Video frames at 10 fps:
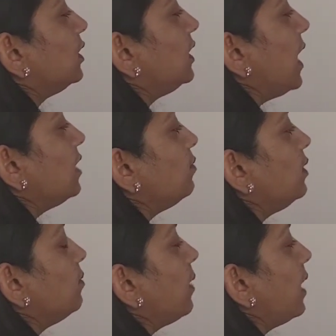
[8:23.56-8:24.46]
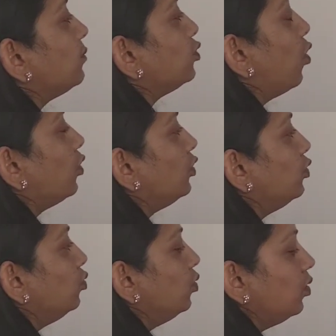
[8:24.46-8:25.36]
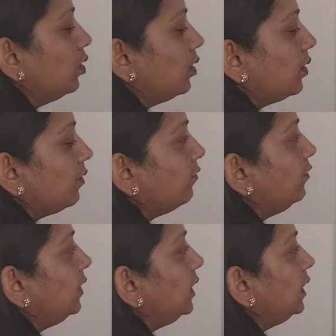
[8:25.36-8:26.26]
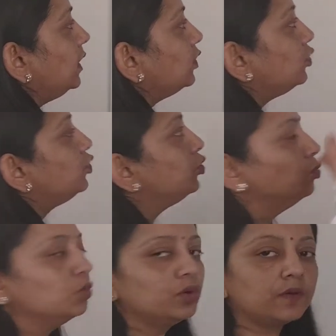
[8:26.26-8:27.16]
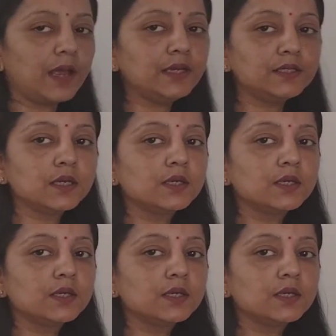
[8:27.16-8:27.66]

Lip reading: can be mapped onto V2, right?